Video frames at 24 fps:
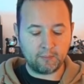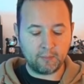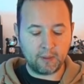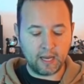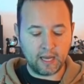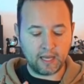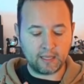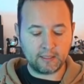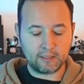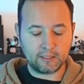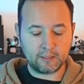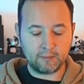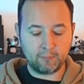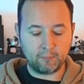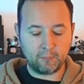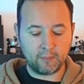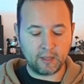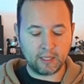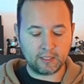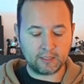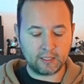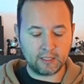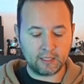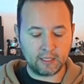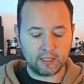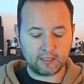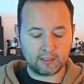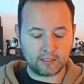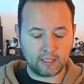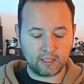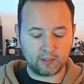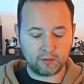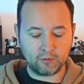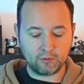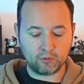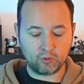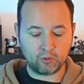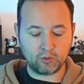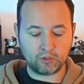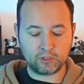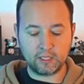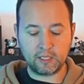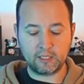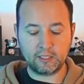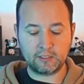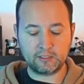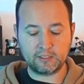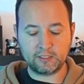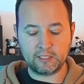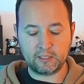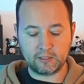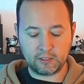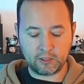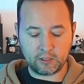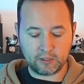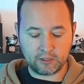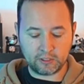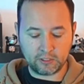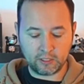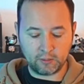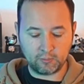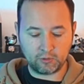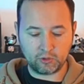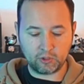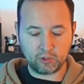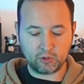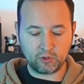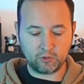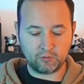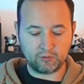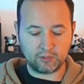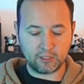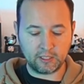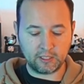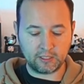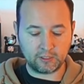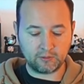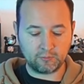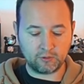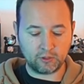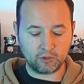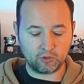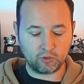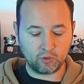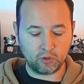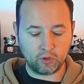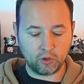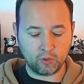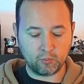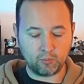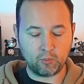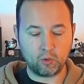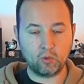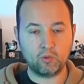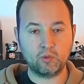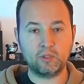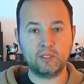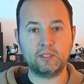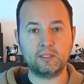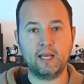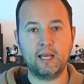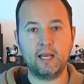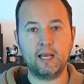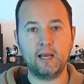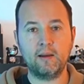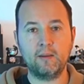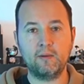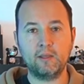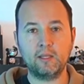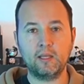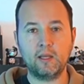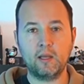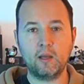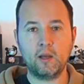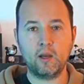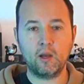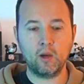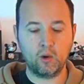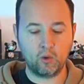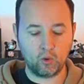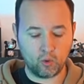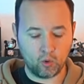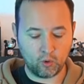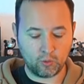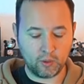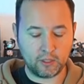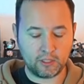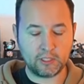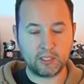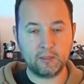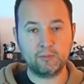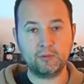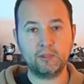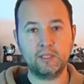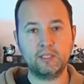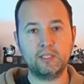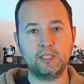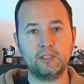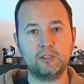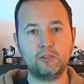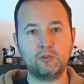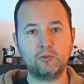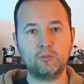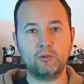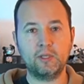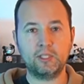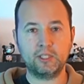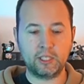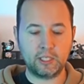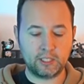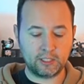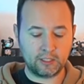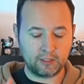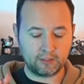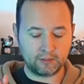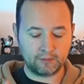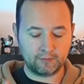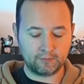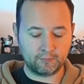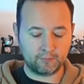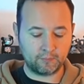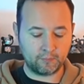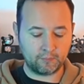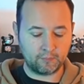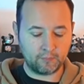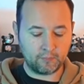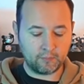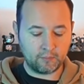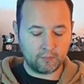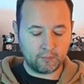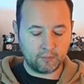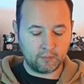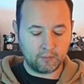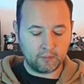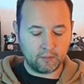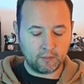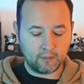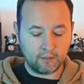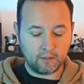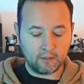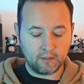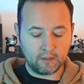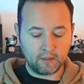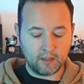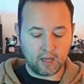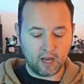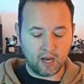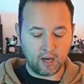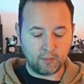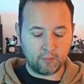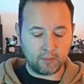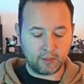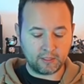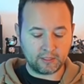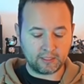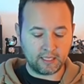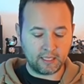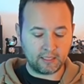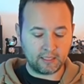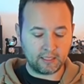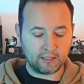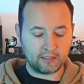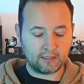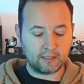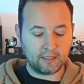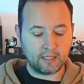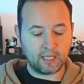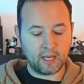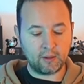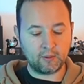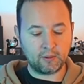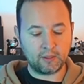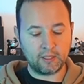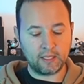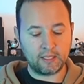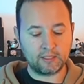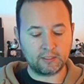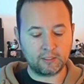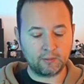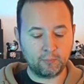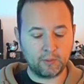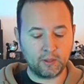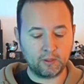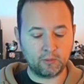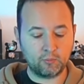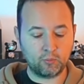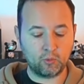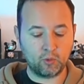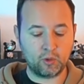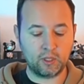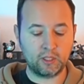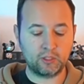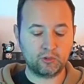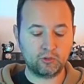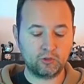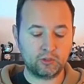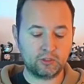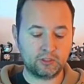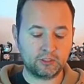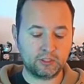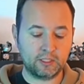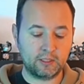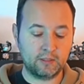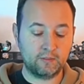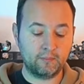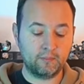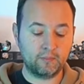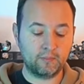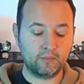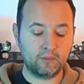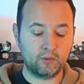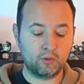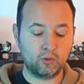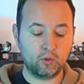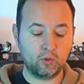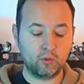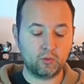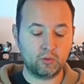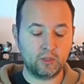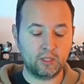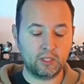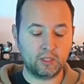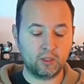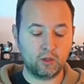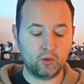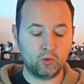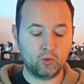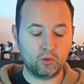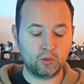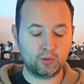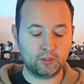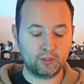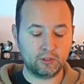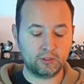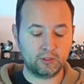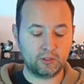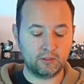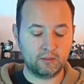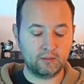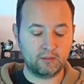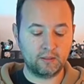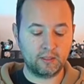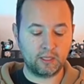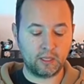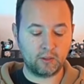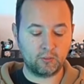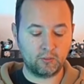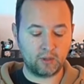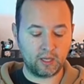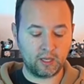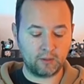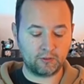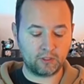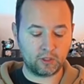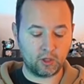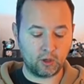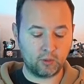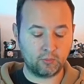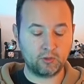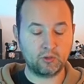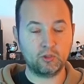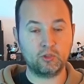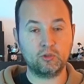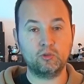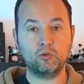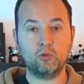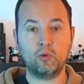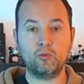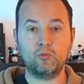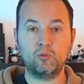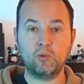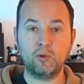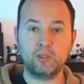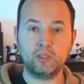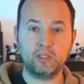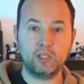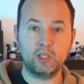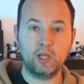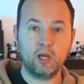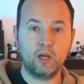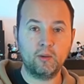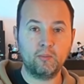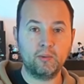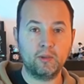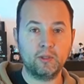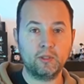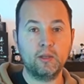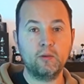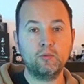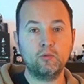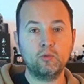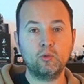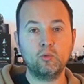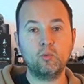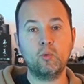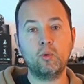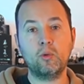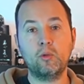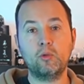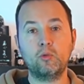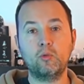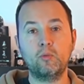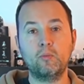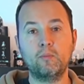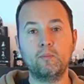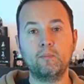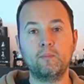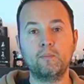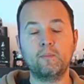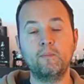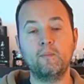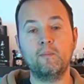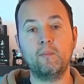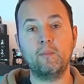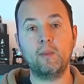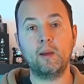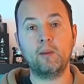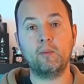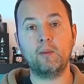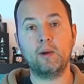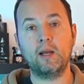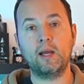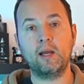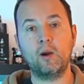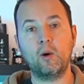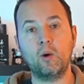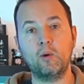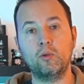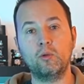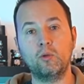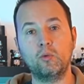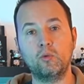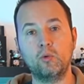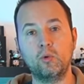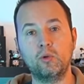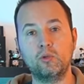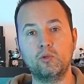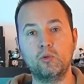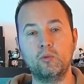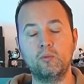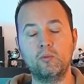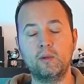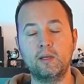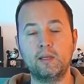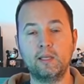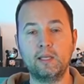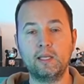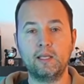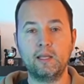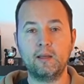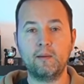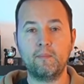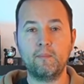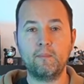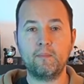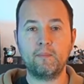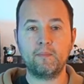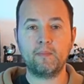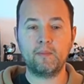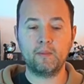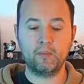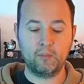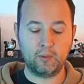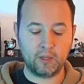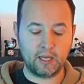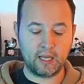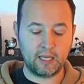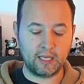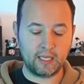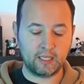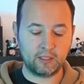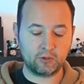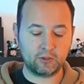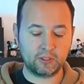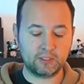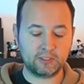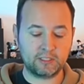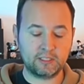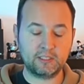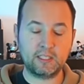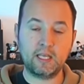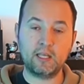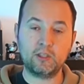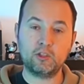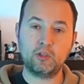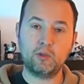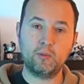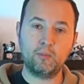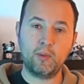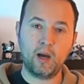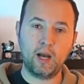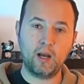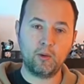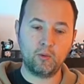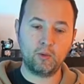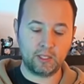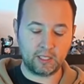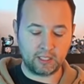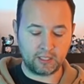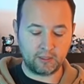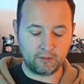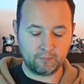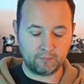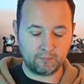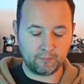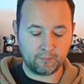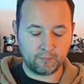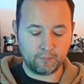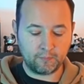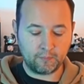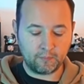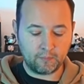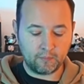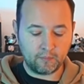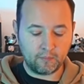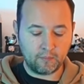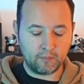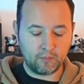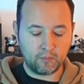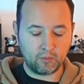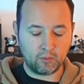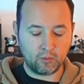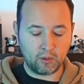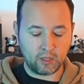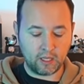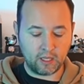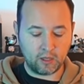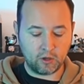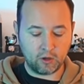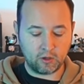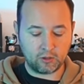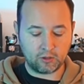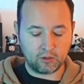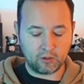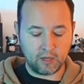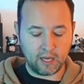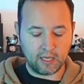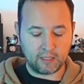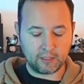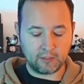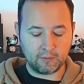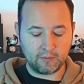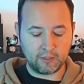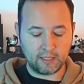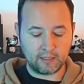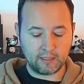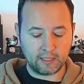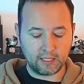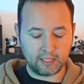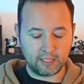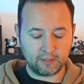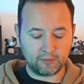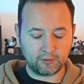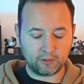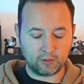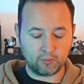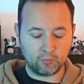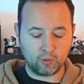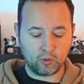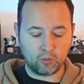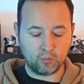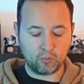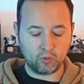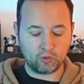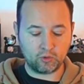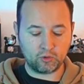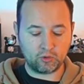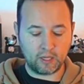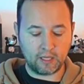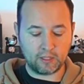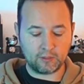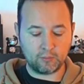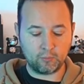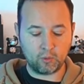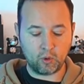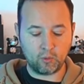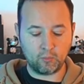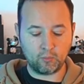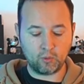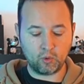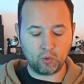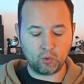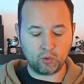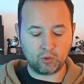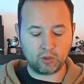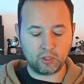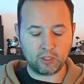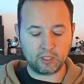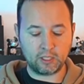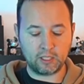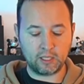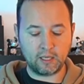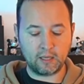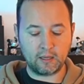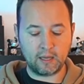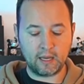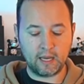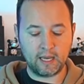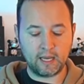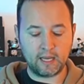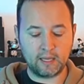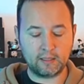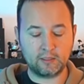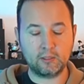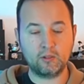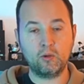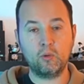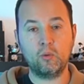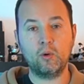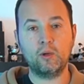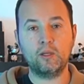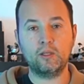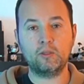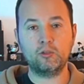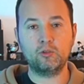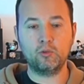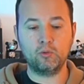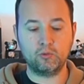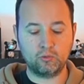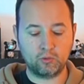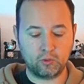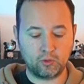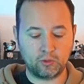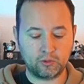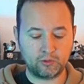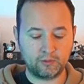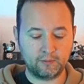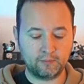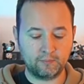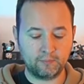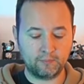plans, maintenance, and of course I can see the consumption of the individual components I have here, or when something needs to be cleaned. Carpet settings. Now it gets a bit more interesting. You already know all this. Here we have the option to avoid the carpet if we want to. But we can also cross over it here. We can increase the suction power here. We can also activate the liftable motorized mop holder here, and so on and so forth.